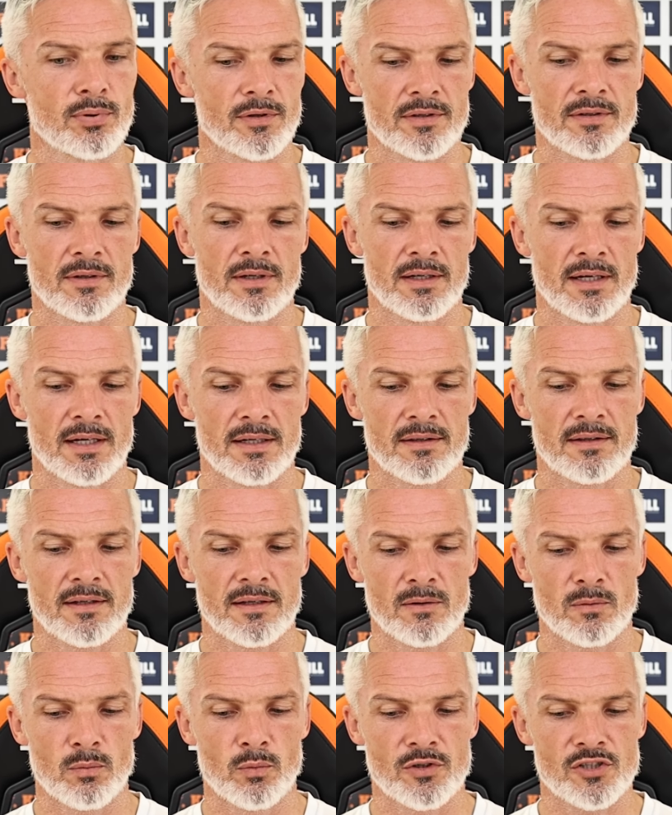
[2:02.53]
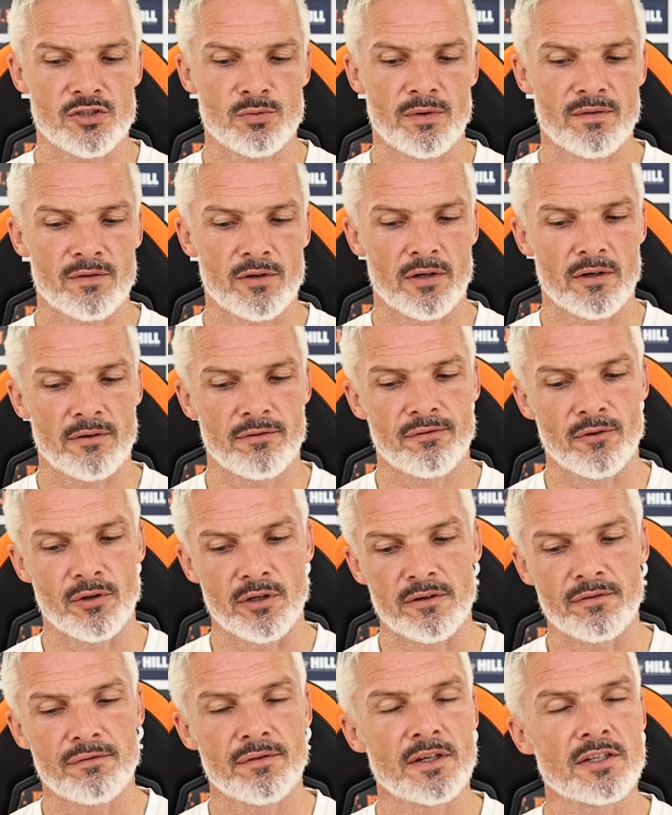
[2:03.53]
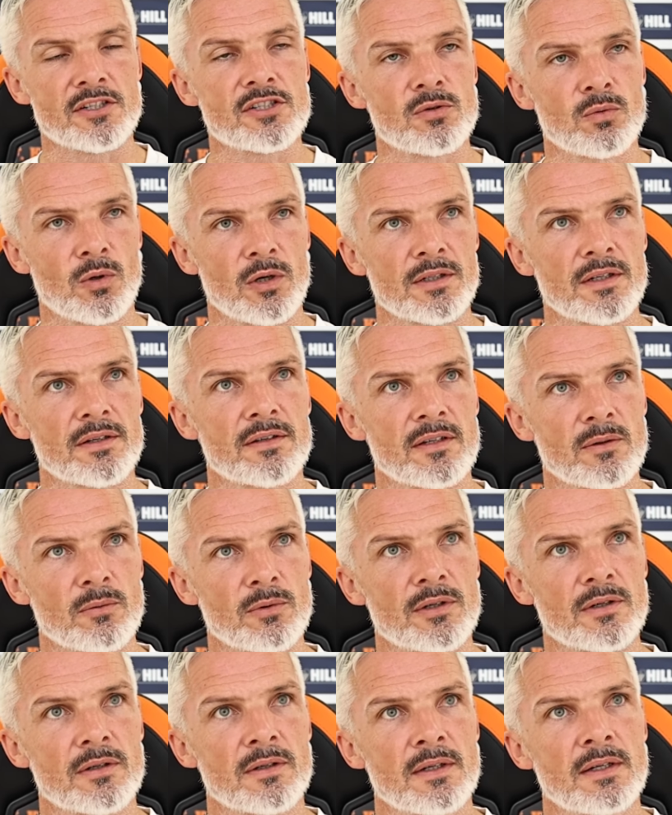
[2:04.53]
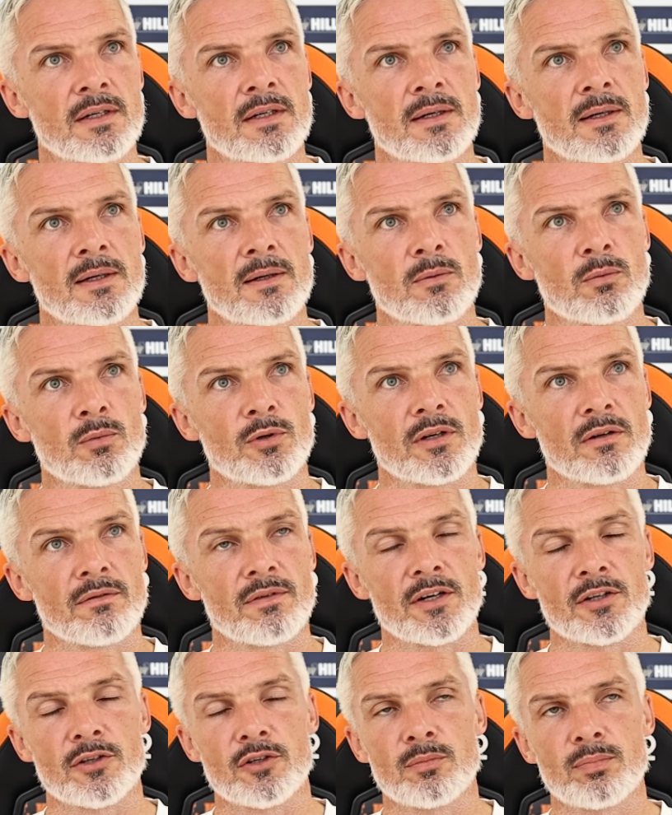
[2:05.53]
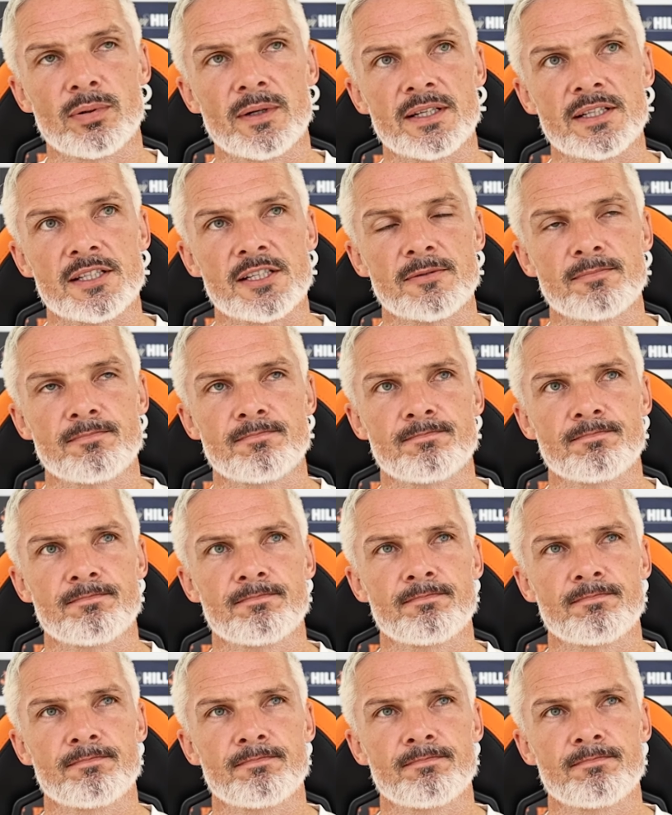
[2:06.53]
But I think once we've got a fully fit squad, I think we're in a very good place.